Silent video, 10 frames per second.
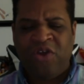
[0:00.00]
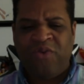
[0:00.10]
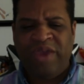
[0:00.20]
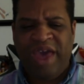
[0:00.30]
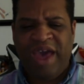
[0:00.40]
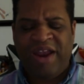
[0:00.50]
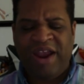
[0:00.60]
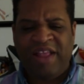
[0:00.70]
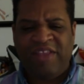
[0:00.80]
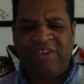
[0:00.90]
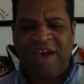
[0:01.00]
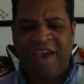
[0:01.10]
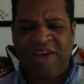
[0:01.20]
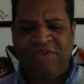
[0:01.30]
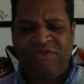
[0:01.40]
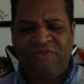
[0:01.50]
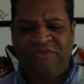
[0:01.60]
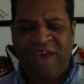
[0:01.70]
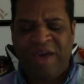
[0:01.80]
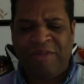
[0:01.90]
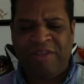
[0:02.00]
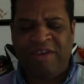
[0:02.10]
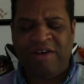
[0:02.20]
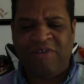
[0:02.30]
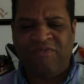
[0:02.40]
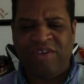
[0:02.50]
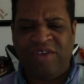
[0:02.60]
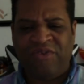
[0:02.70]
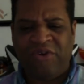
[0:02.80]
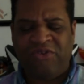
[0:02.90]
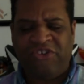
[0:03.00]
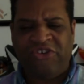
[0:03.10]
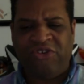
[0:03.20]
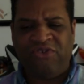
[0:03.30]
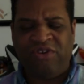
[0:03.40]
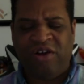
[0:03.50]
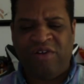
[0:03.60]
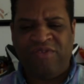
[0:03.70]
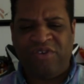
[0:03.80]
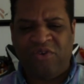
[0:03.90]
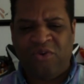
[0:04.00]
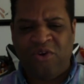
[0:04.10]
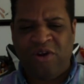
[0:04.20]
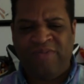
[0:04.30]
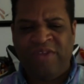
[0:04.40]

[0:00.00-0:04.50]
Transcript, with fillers: we had an entire family of Negro children of the corn